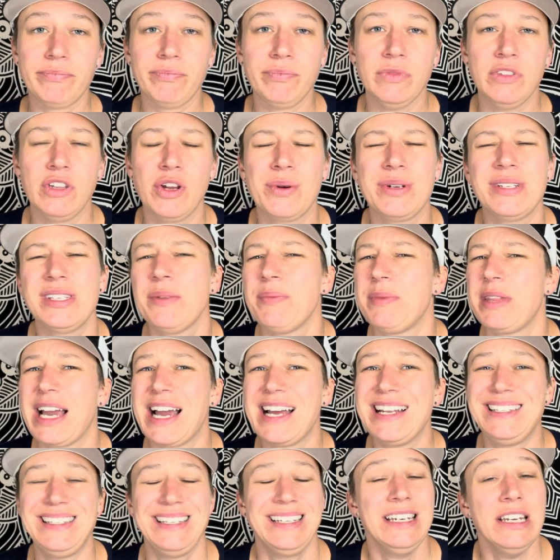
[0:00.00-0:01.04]
There was something
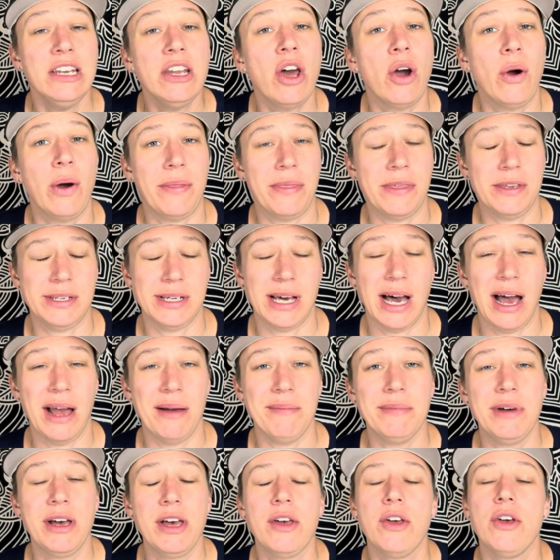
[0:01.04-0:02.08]
I didn't know at the
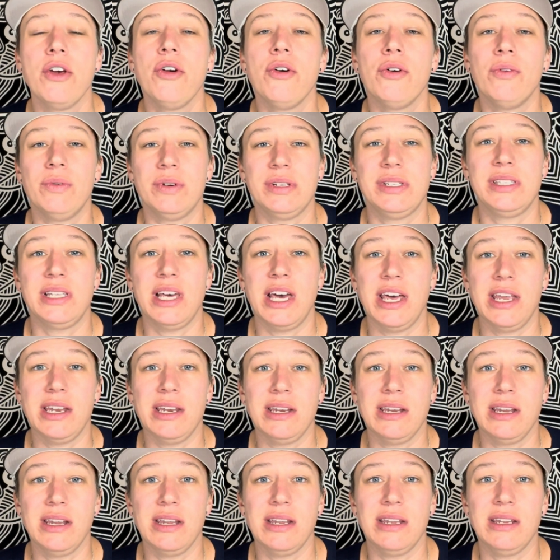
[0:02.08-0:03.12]
time, was
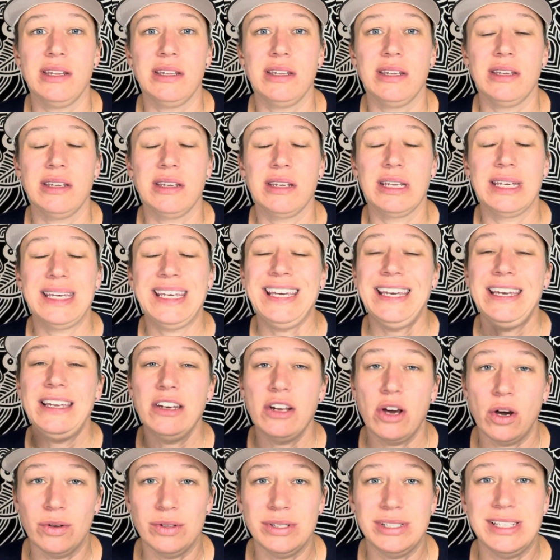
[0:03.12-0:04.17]
that
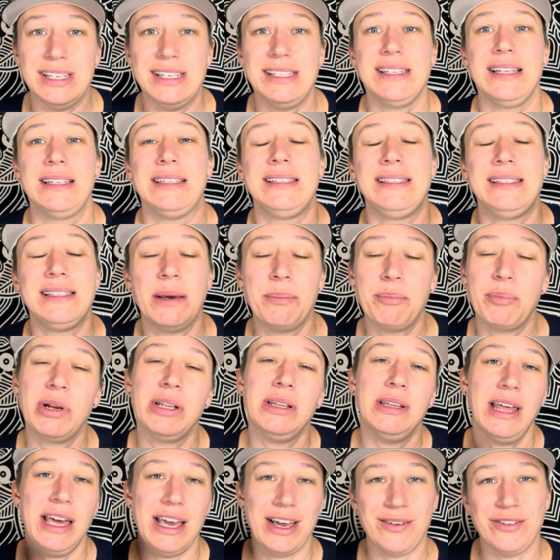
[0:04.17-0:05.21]
keynotes is a separate
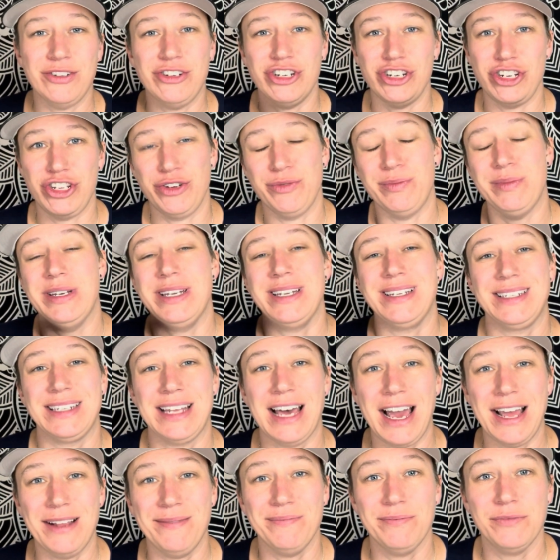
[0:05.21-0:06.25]
language in human
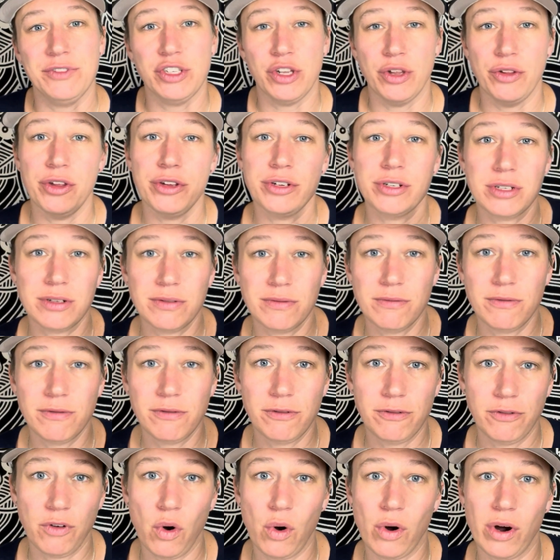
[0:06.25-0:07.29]
design. So those
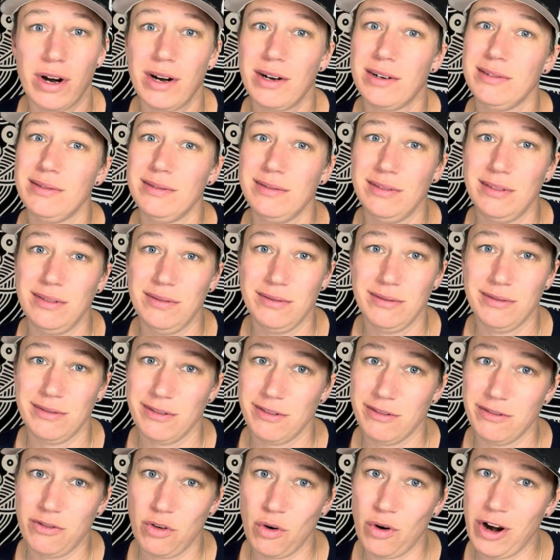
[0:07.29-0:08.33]
4
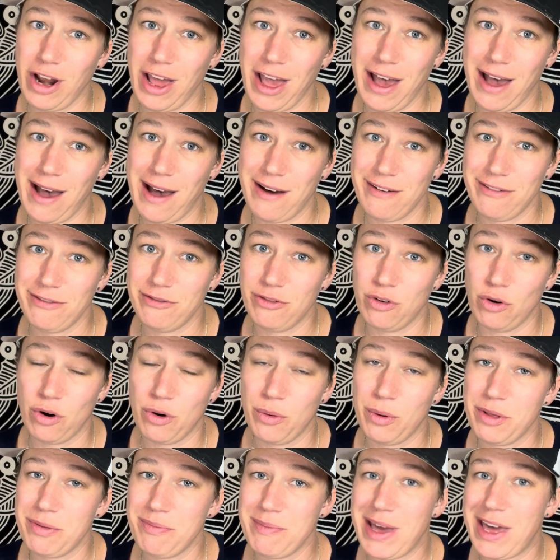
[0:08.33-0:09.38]

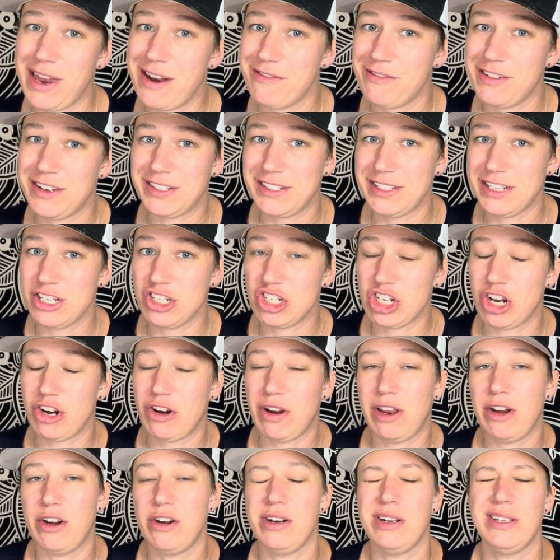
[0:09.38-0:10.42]
with manifesting
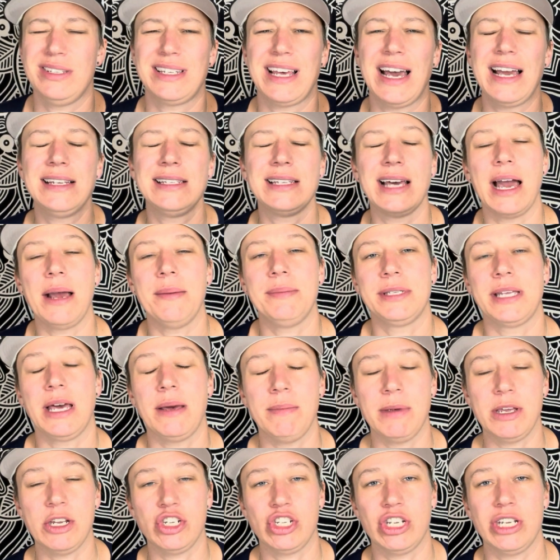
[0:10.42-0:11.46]
generator design types I
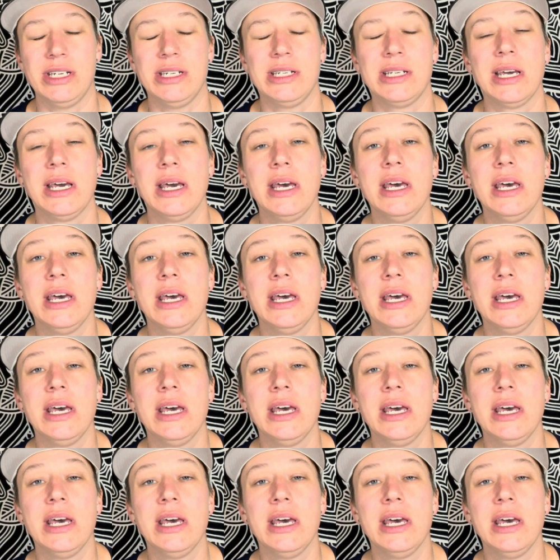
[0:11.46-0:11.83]
mentioned,